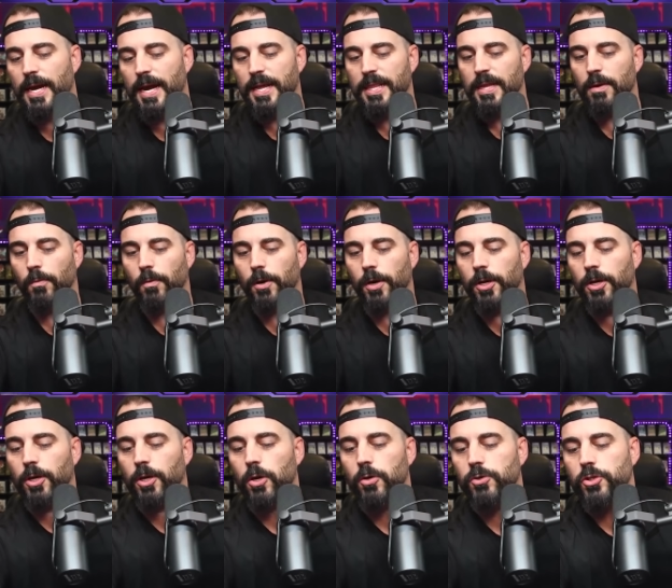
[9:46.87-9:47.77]
and then we're
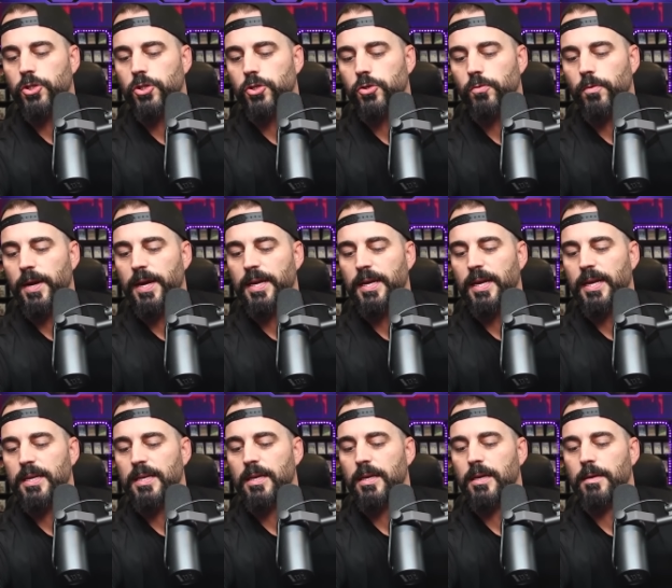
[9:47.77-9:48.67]
gonna go straight
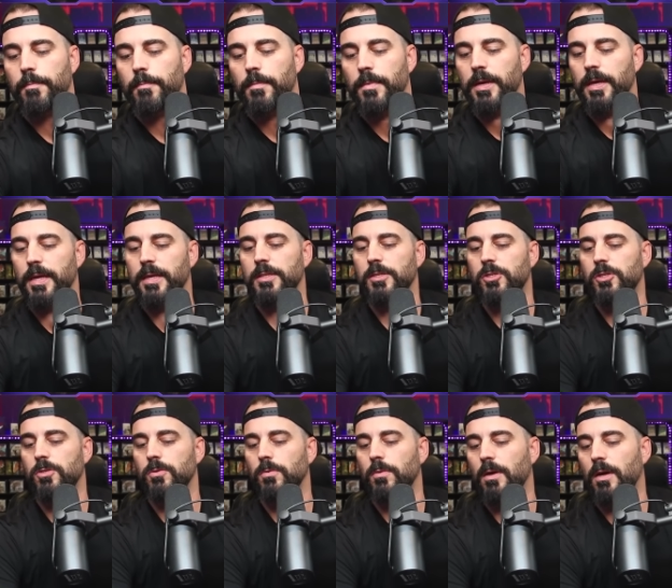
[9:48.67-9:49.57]
into
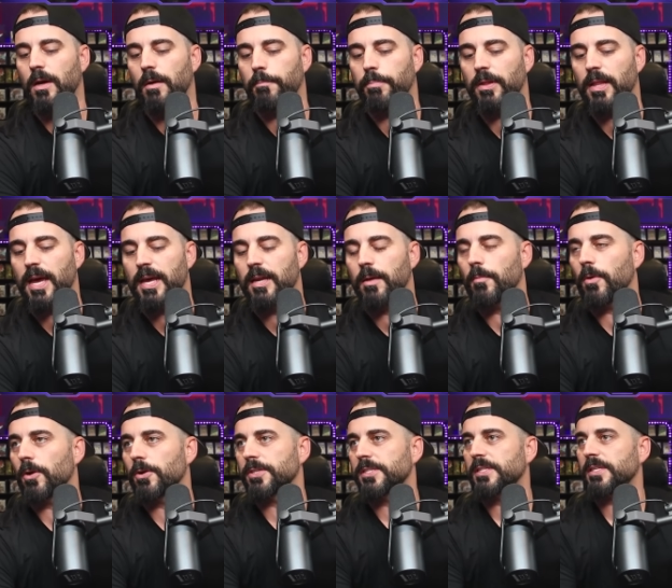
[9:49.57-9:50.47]
into uh, Platinum
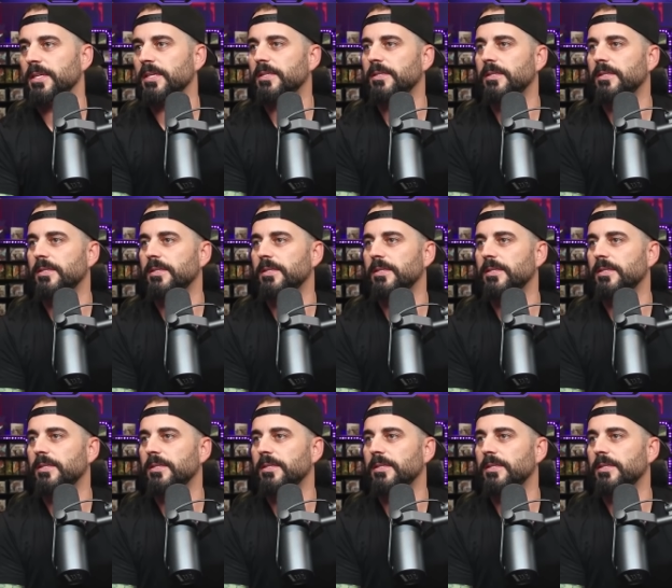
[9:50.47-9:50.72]
Arceus.